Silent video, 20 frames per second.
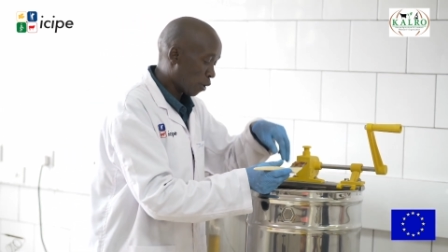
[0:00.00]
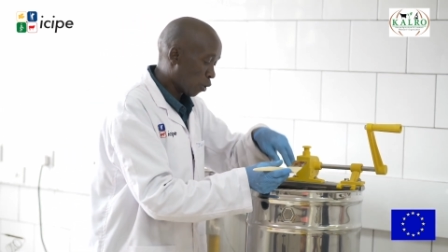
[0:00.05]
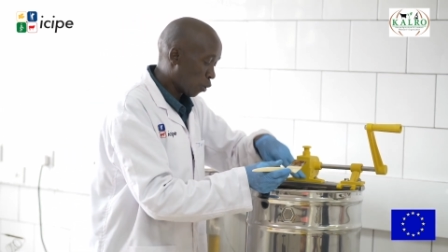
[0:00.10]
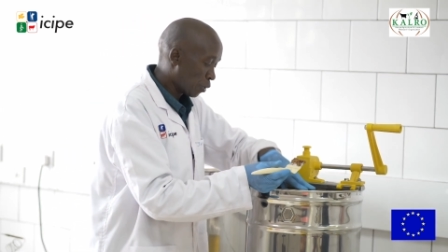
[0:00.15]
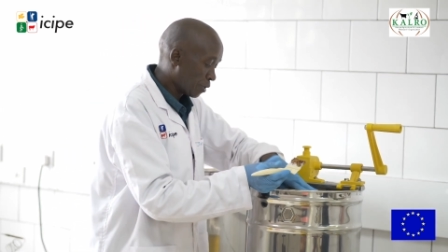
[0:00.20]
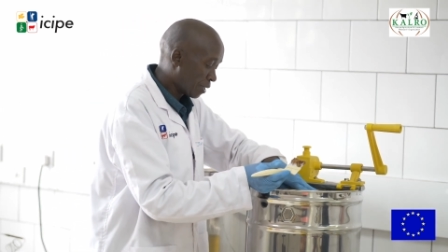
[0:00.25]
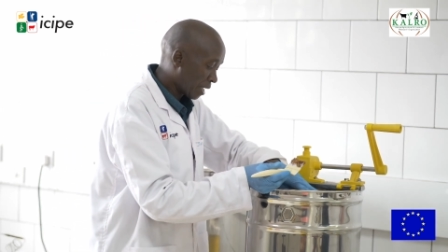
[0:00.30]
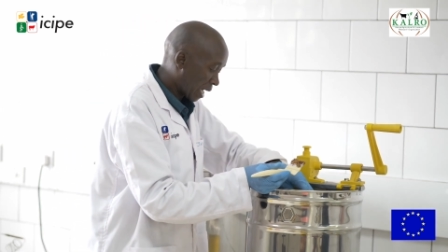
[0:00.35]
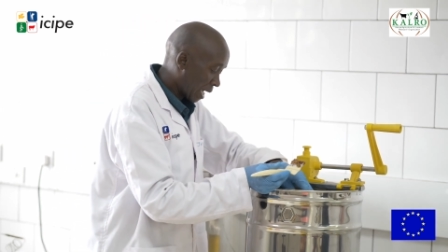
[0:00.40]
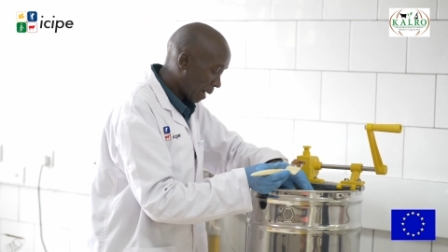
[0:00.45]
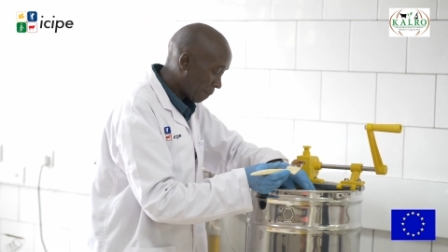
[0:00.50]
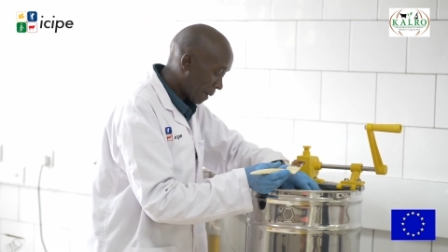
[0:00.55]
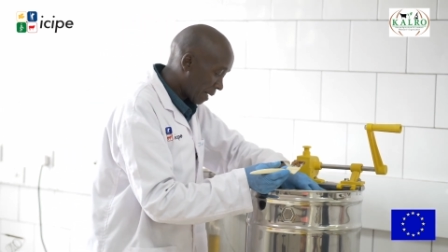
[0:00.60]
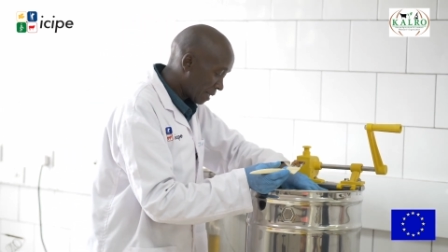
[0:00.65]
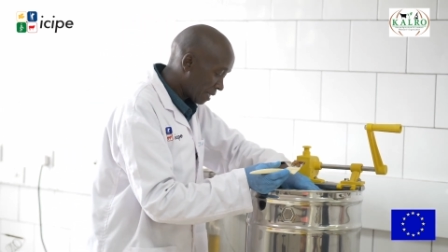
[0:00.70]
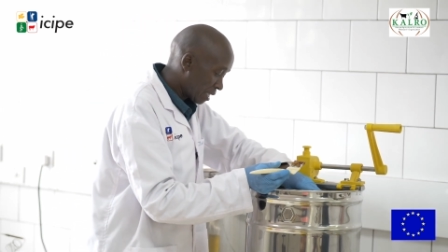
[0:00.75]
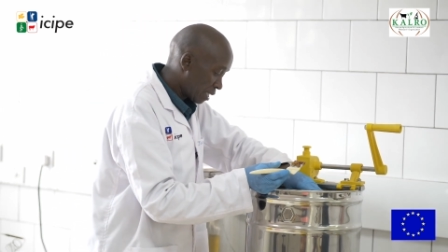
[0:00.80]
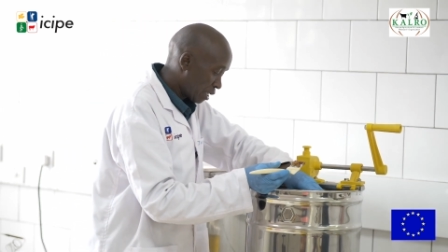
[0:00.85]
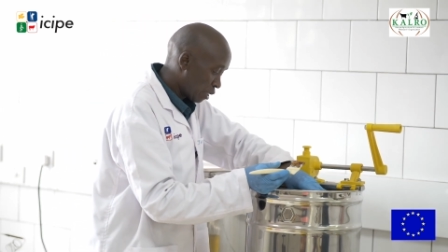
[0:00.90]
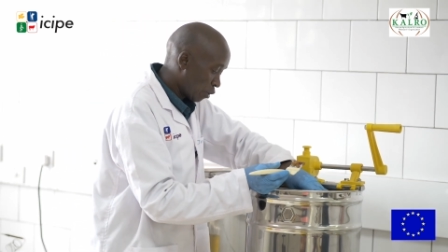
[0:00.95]
holds a
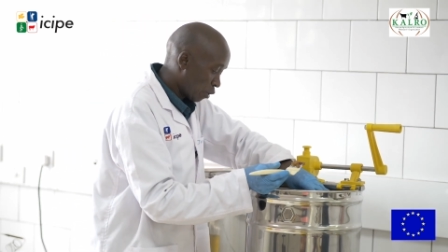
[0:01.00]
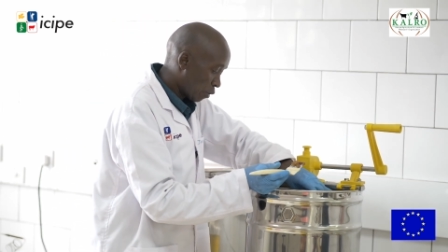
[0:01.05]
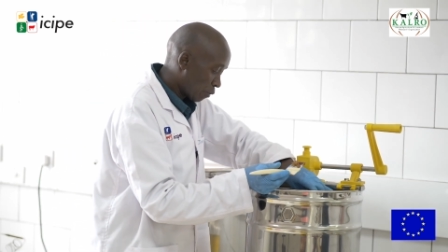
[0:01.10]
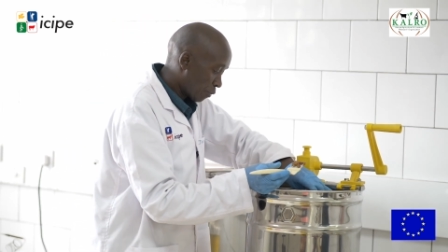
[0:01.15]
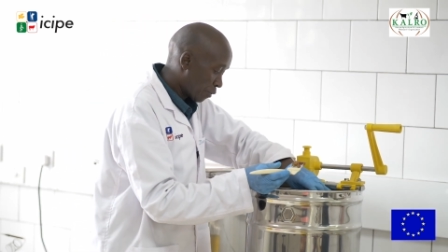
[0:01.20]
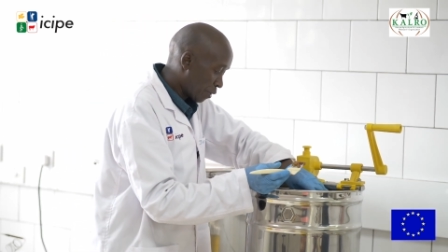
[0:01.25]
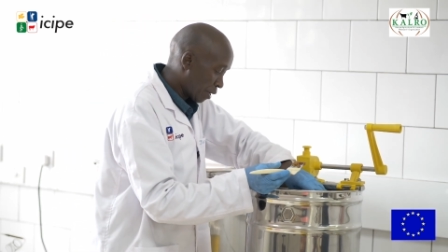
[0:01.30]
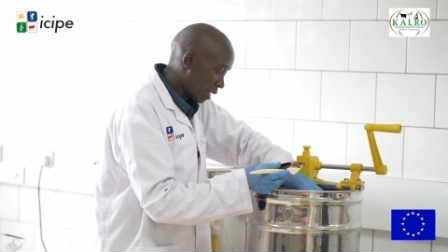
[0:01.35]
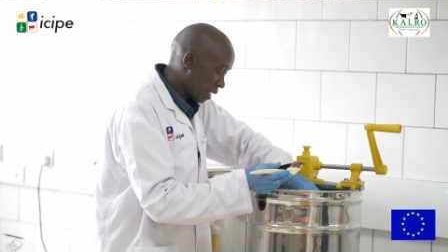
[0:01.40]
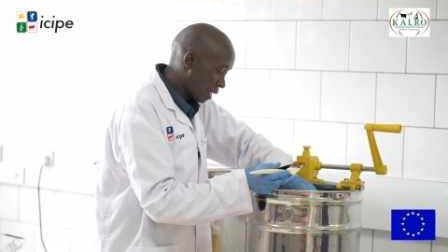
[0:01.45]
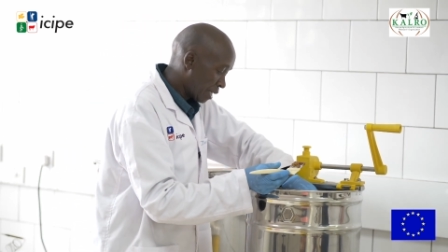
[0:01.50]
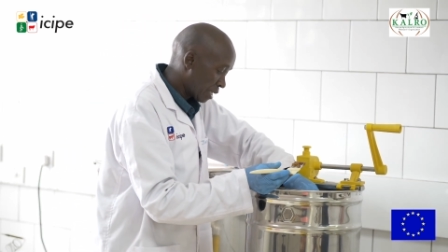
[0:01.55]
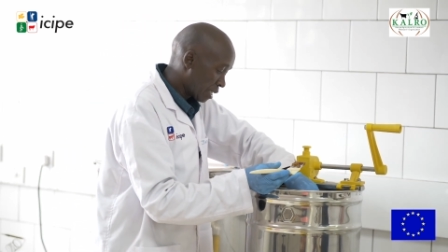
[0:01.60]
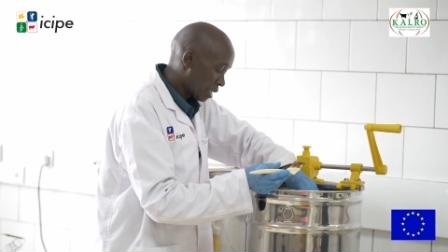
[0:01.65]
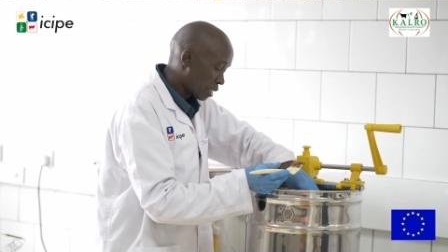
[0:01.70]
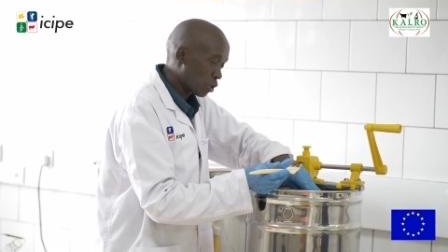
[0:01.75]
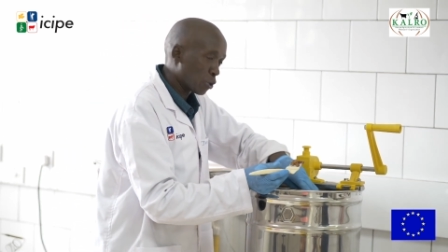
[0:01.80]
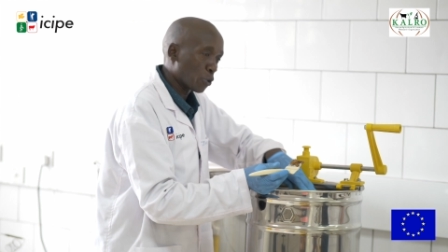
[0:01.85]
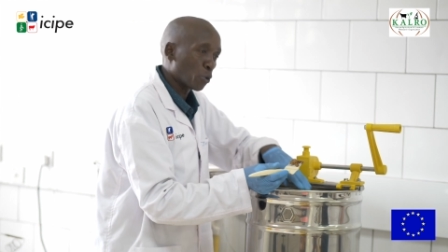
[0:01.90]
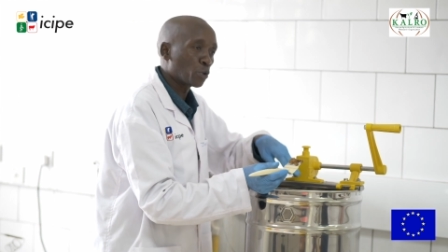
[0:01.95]
capacity of 3
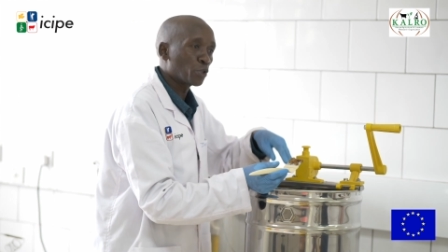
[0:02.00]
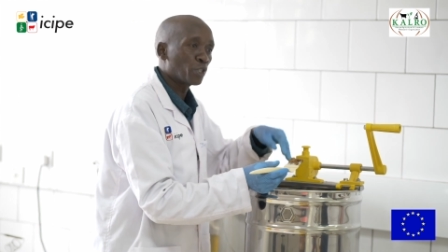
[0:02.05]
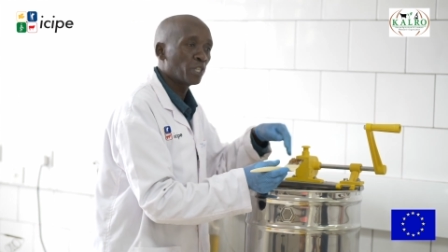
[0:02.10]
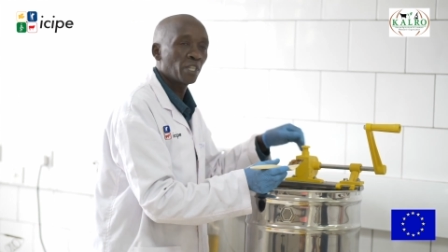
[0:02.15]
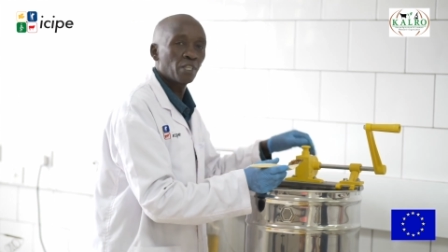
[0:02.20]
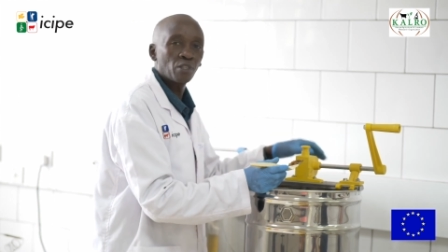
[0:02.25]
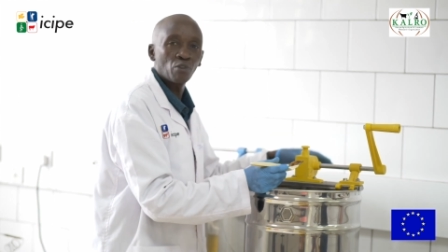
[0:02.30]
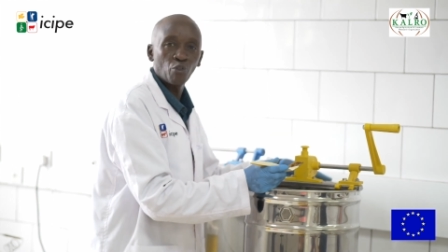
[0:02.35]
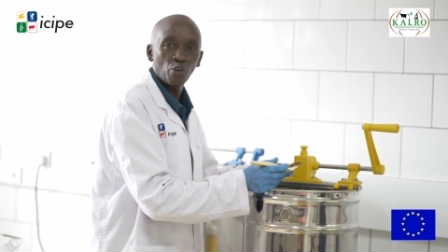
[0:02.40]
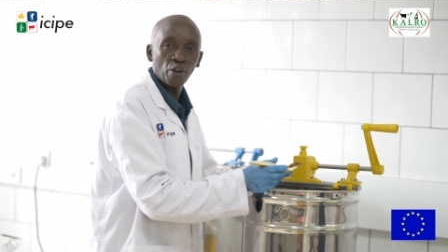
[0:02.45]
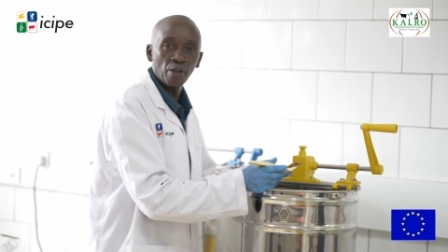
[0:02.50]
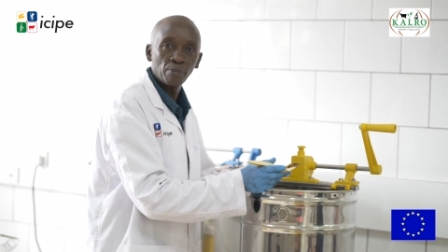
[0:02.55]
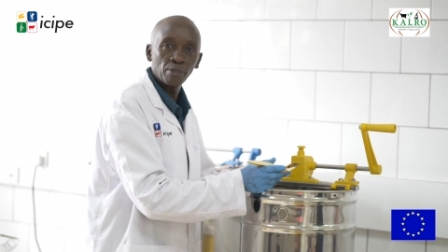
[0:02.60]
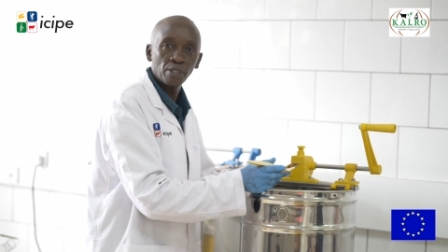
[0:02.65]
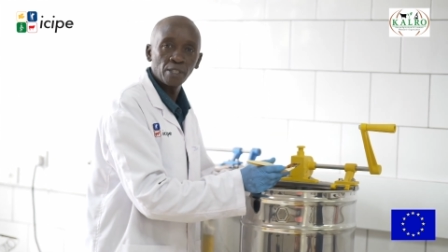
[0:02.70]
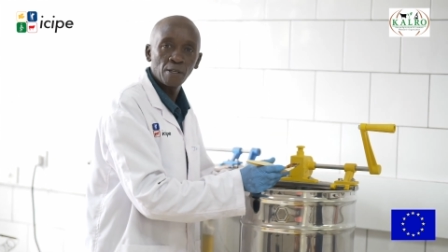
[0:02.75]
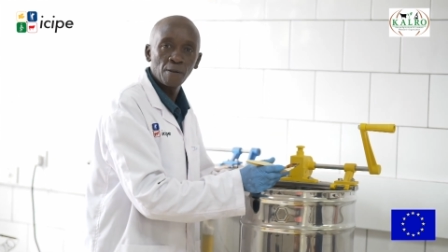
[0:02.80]
stroke 6 frames.